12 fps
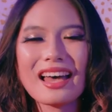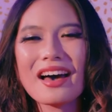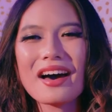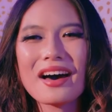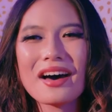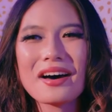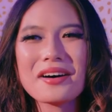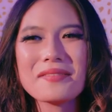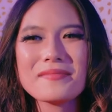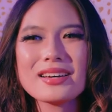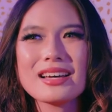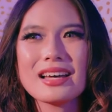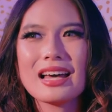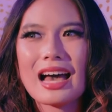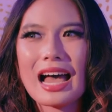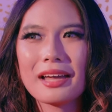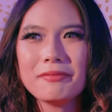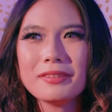
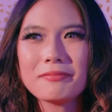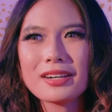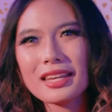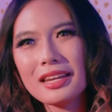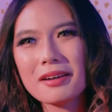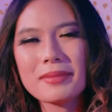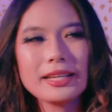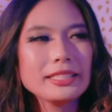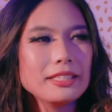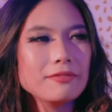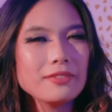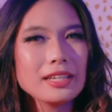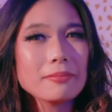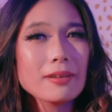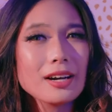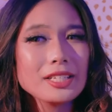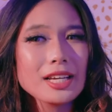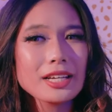I've been working on my symphony
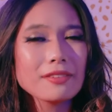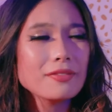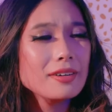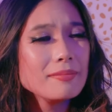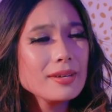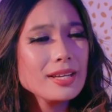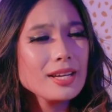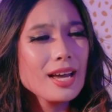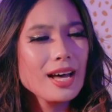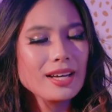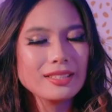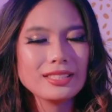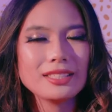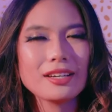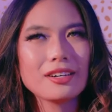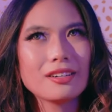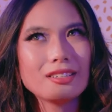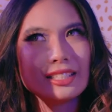project for a bit now,
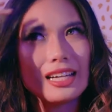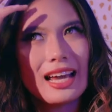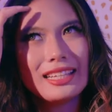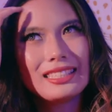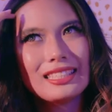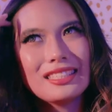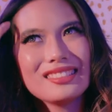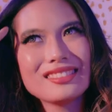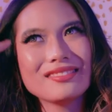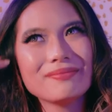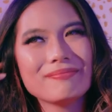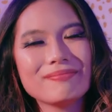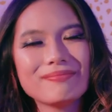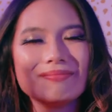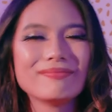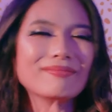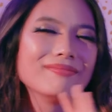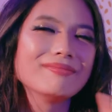so trying to
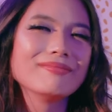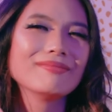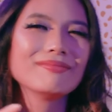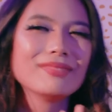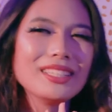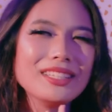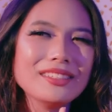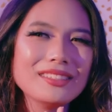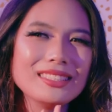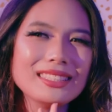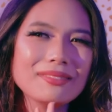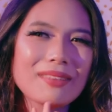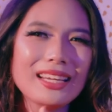produce my